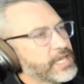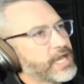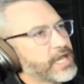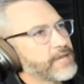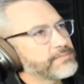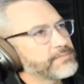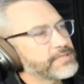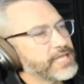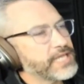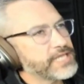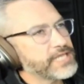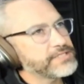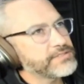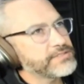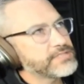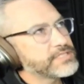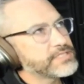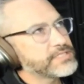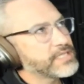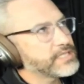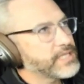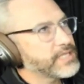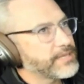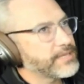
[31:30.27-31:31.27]
I'm glad you
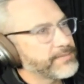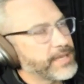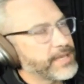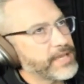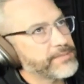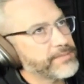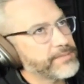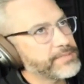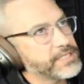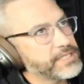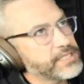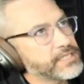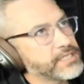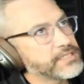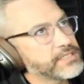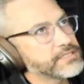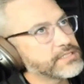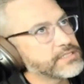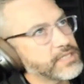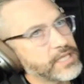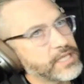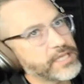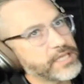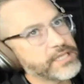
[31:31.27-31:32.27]
said that, Matt,
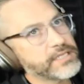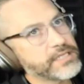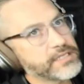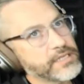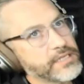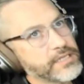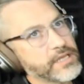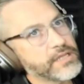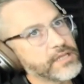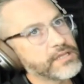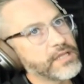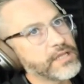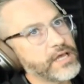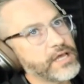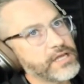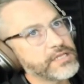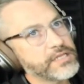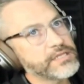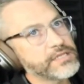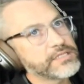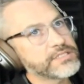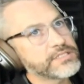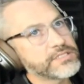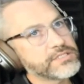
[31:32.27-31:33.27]
because like a lot
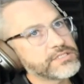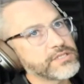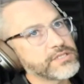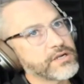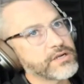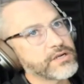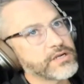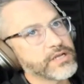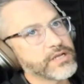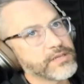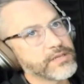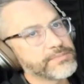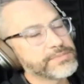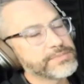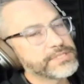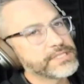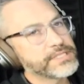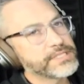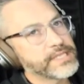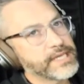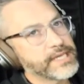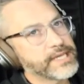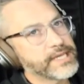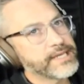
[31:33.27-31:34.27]
of the startups
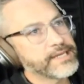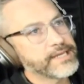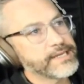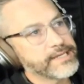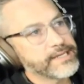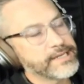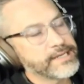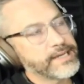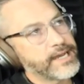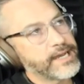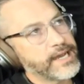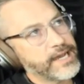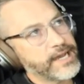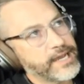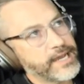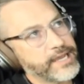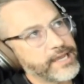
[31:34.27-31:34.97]
that I